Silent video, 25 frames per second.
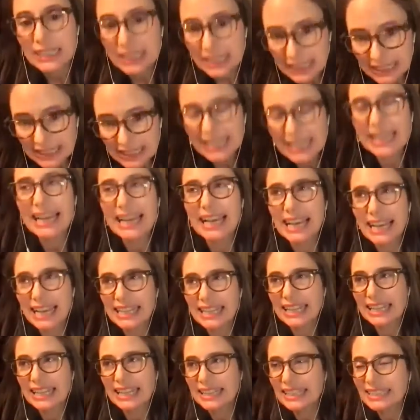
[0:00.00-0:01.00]
Yeah.
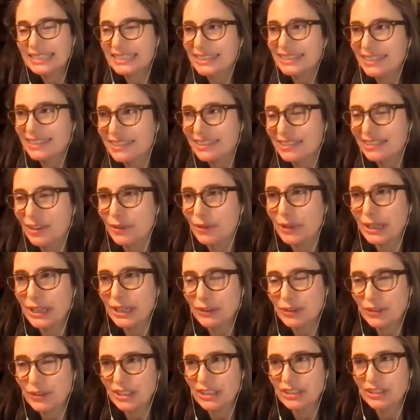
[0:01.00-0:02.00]
And I think this is so
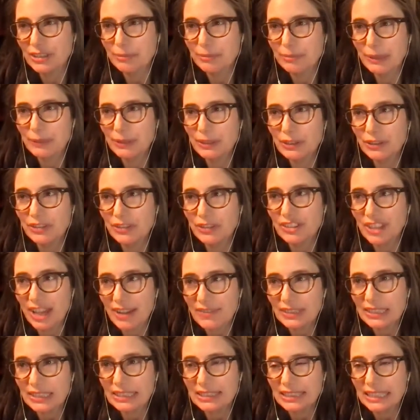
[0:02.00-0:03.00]
interesting to me. When you're
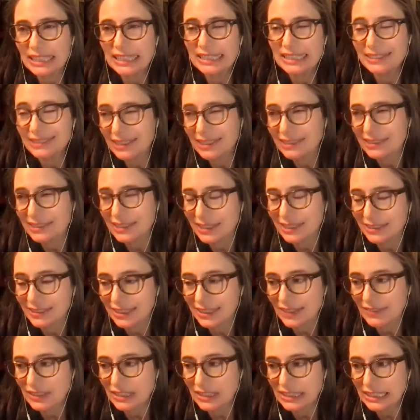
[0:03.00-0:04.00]
16,
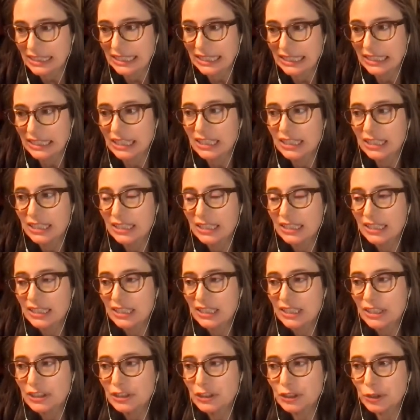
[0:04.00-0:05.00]
17,
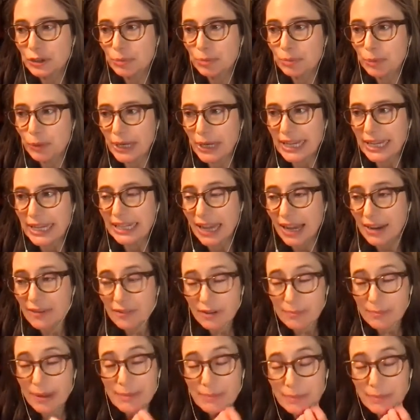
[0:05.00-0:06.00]
your brain, I
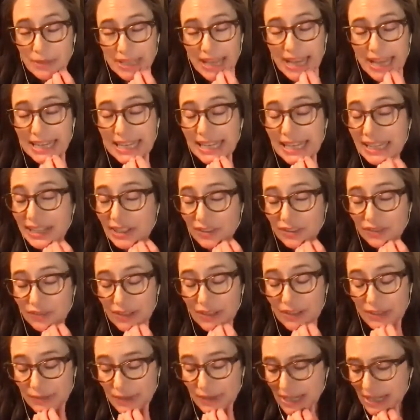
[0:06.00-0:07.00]
remember that age
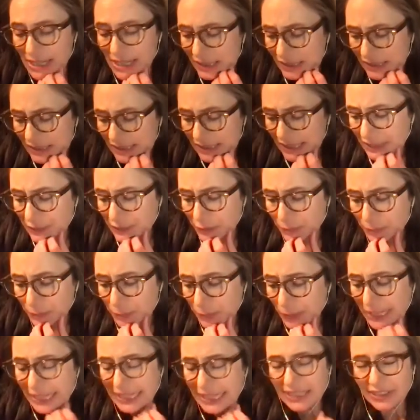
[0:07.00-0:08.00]
very well, and your
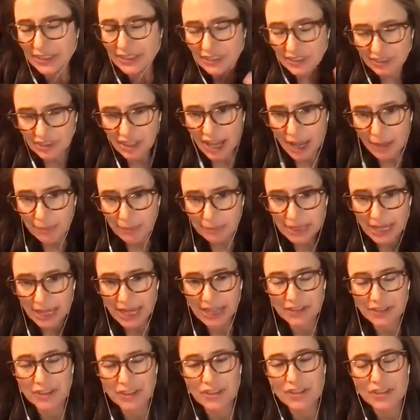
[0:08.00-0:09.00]
brain is top
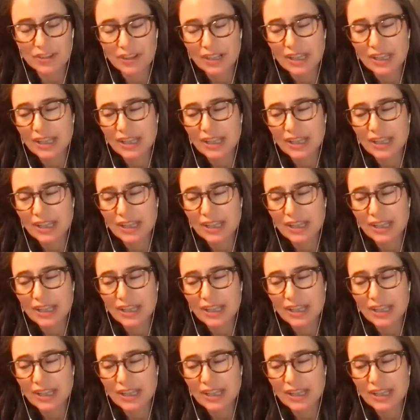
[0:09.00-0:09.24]
notch.